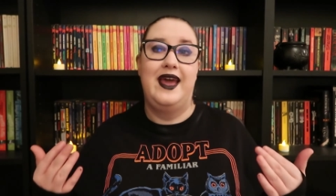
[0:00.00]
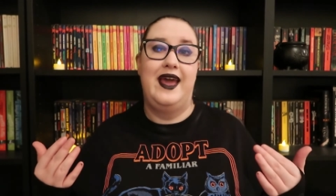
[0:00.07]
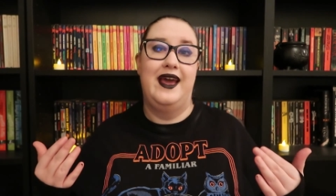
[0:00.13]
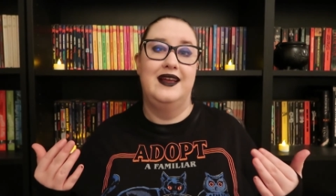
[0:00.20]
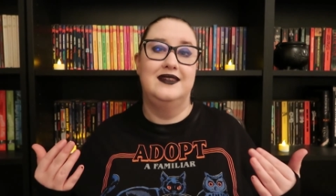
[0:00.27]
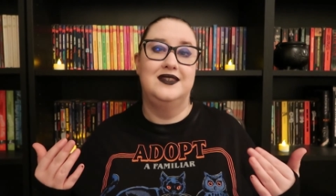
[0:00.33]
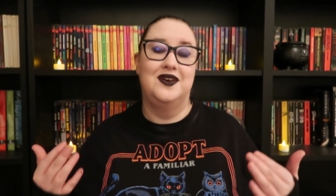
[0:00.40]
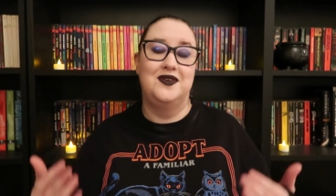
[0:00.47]

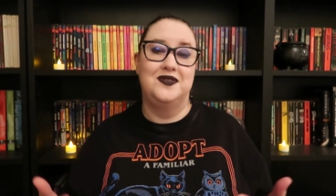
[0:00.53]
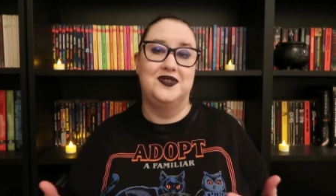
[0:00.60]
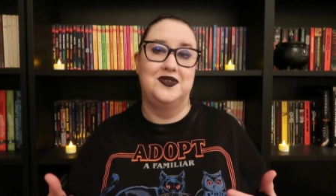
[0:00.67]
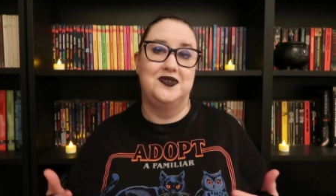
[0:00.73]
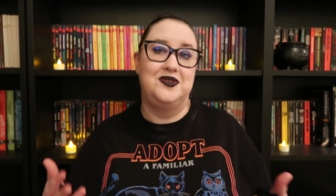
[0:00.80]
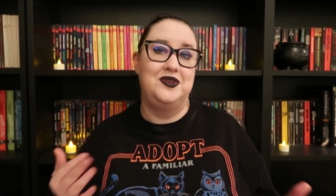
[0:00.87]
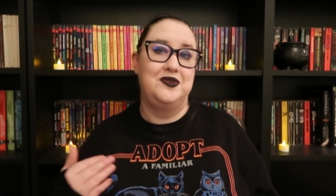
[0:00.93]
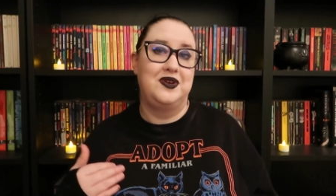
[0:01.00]
And
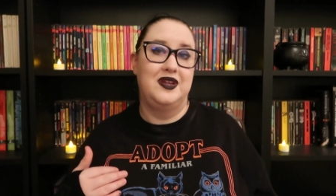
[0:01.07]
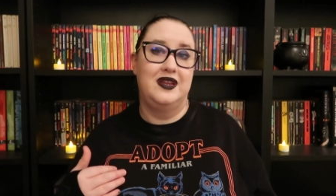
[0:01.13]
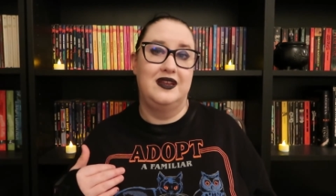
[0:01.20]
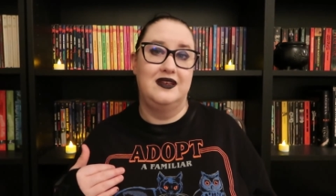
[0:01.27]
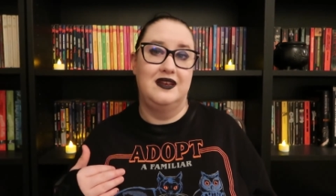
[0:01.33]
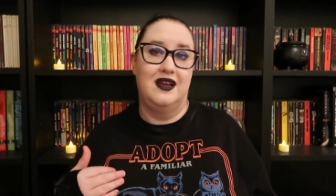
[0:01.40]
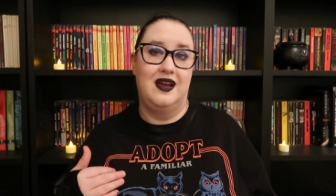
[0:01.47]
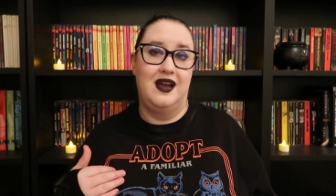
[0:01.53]
also you
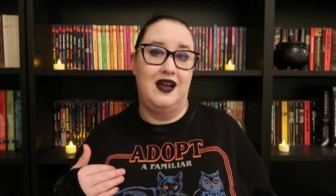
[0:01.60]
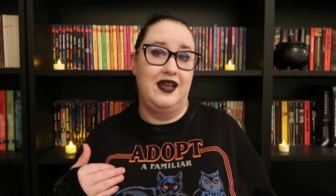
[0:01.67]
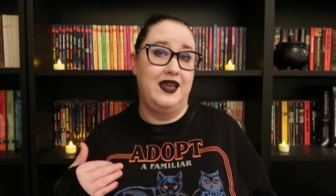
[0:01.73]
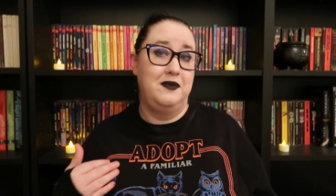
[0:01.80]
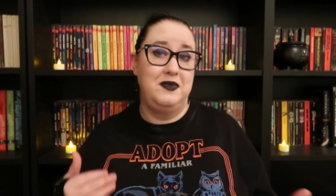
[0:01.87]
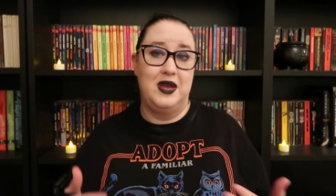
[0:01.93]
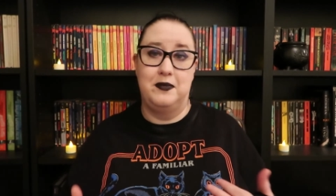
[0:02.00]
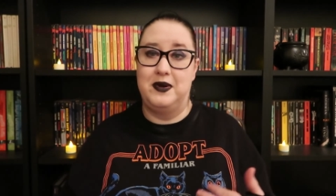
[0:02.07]
can uh,
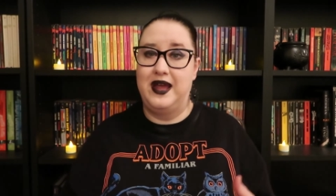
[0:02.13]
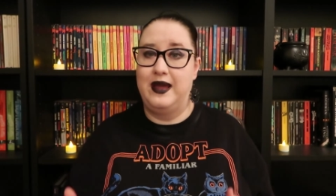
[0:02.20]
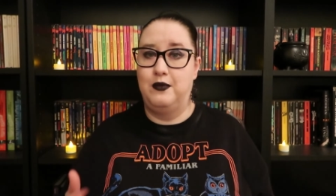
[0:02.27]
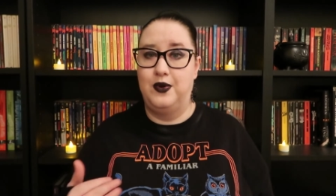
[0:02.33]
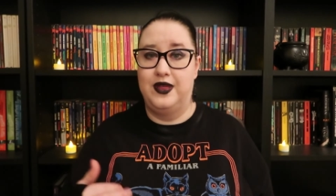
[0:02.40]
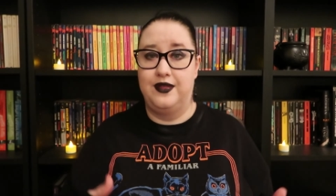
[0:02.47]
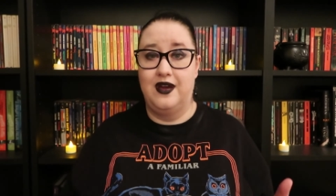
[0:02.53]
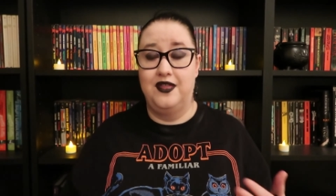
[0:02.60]
hit me up
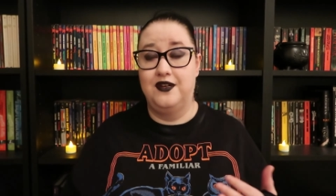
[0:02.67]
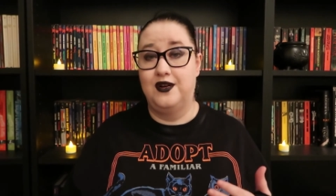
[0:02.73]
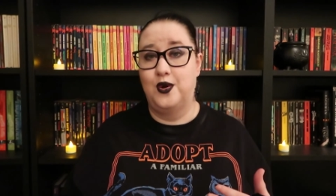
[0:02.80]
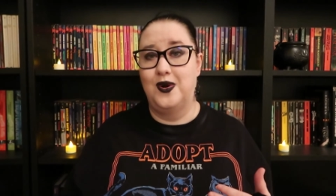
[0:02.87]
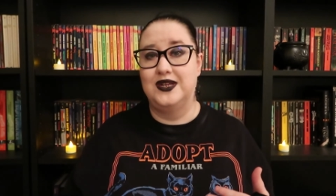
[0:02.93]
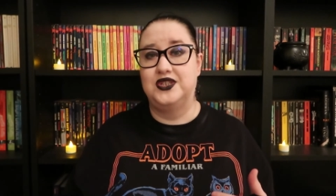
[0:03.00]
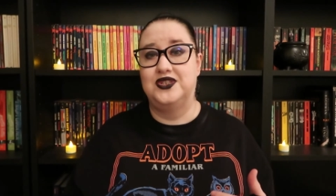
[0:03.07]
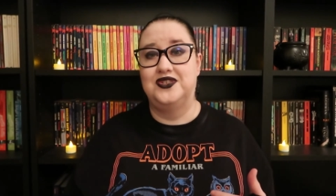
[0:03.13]
with other
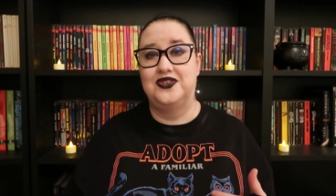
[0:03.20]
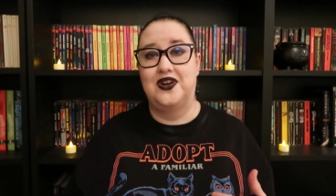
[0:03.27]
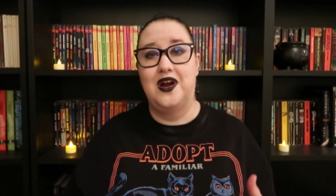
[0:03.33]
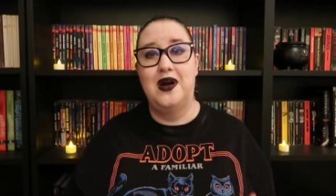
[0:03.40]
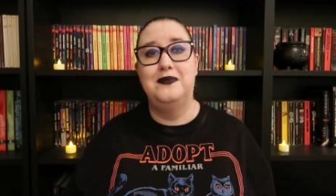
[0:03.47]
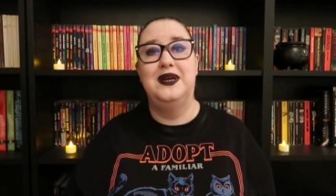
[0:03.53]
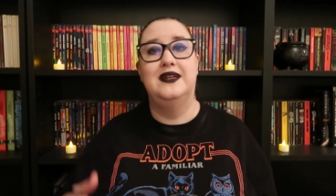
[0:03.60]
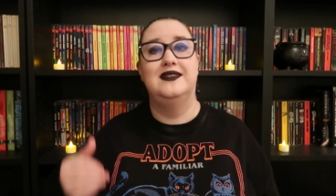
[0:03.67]
questions or
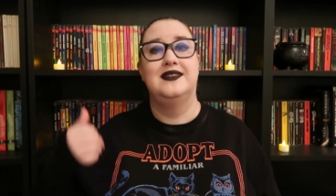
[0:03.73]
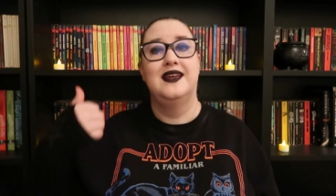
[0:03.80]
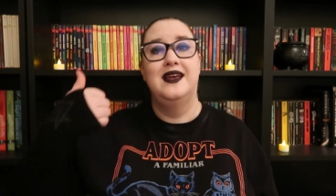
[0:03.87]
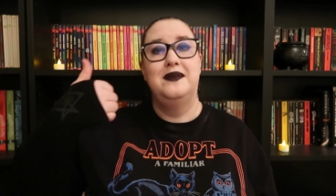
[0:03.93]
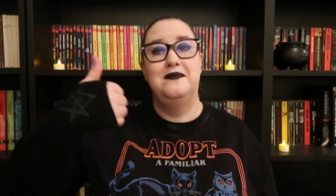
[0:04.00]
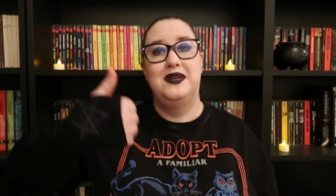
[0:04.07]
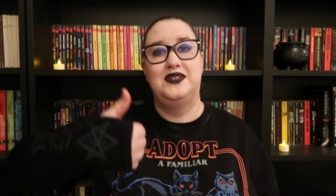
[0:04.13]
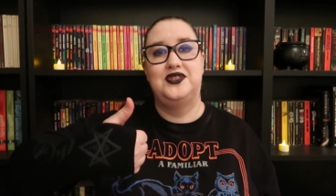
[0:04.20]
comments.
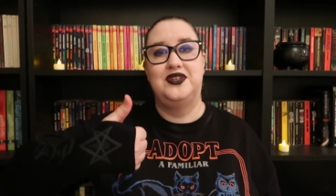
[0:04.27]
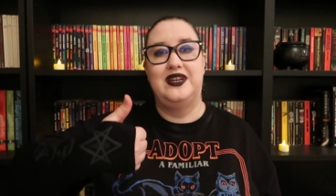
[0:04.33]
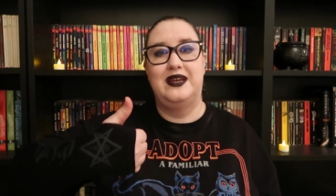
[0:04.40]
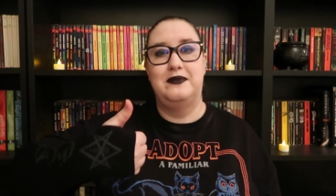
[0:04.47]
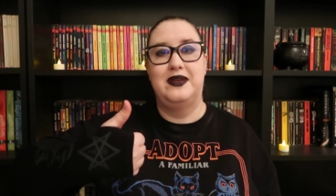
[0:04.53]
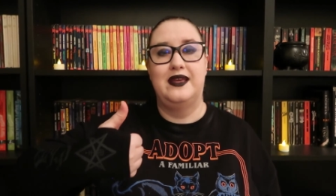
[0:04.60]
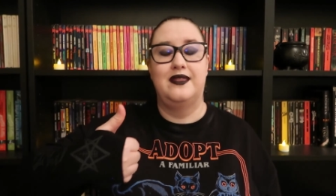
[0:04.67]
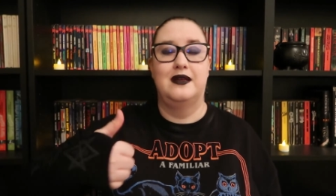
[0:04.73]
Make sure you
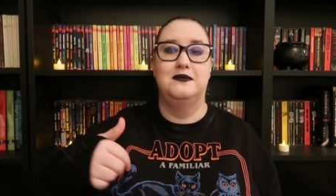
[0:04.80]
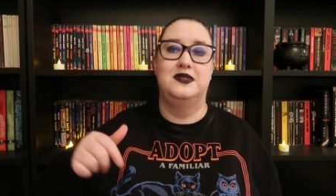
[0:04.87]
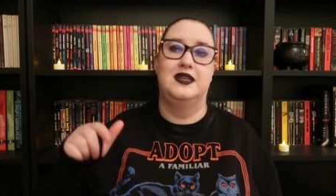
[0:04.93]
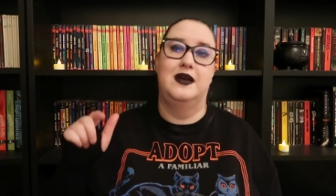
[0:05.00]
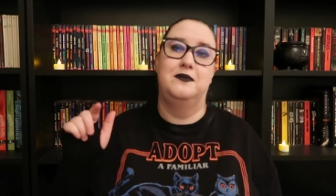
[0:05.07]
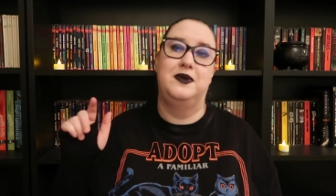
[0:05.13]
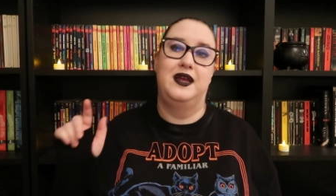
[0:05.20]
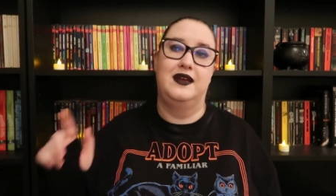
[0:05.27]
give me a thumbs
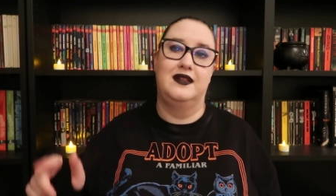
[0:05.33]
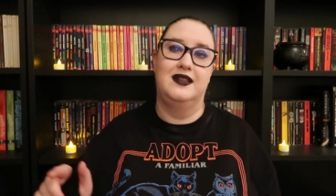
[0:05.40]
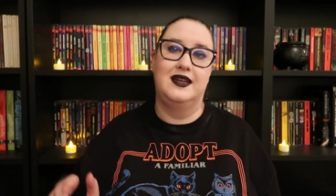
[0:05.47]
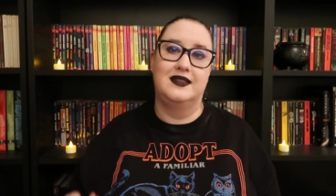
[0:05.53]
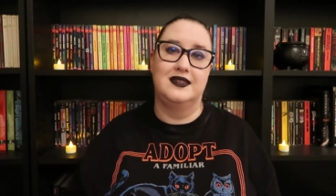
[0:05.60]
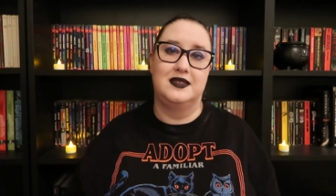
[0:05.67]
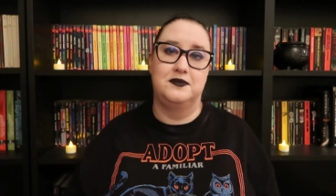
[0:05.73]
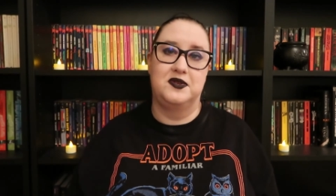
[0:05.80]
up and
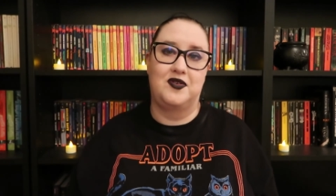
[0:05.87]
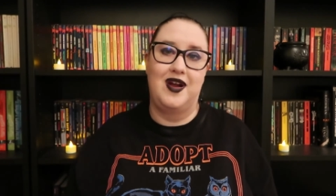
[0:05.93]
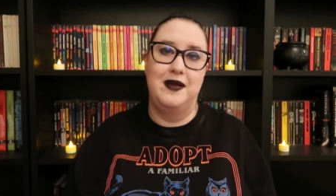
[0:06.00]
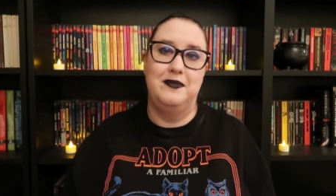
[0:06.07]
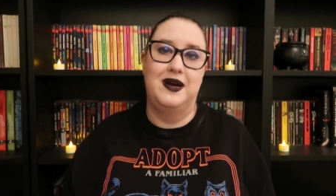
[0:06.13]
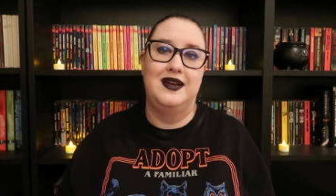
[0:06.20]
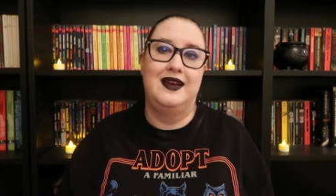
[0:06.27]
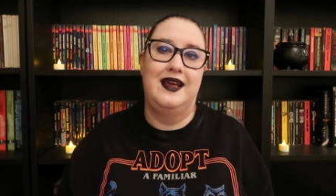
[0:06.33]
click the
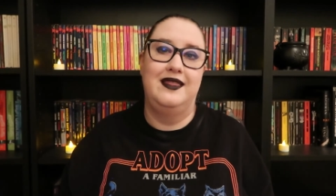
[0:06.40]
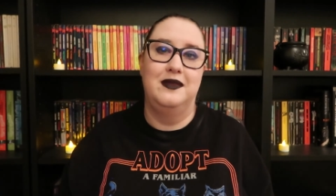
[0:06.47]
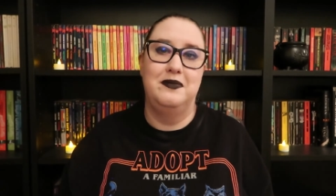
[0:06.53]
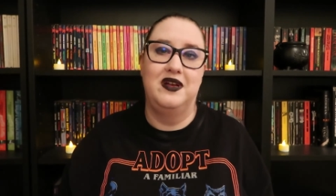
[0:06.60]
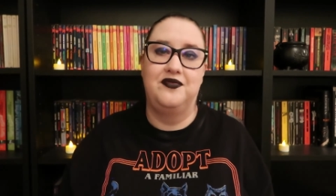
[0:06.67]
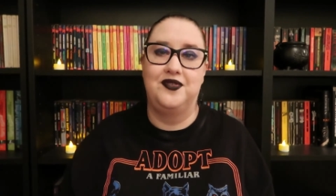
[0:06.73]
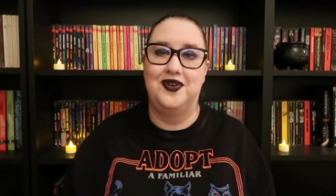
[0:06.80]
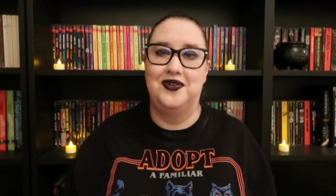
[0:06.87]
subscribe button and the
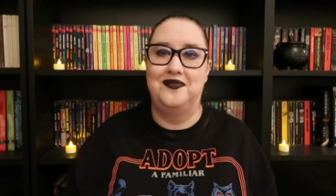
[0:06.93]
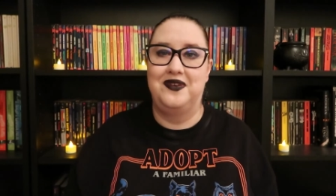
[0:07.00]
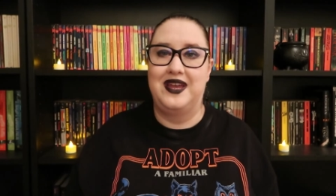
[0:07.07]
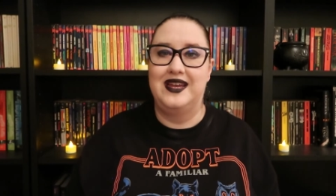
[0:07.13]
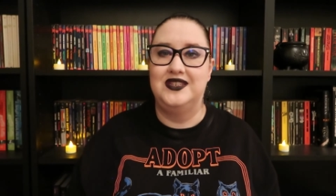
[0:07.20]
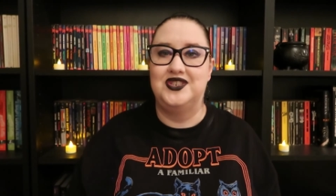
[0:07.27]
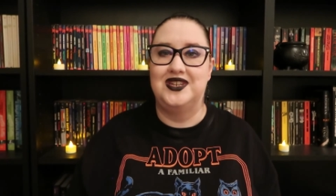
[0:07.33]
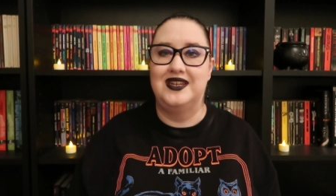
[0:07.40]
bell for
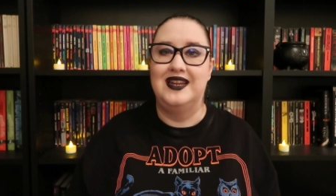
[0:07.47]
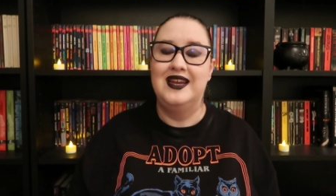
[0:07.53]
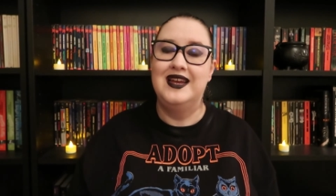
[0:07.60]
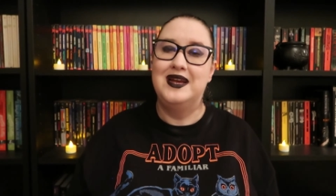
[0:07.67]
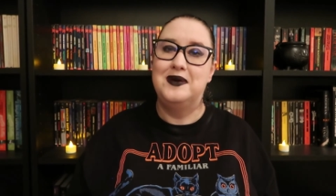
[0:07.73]
notification.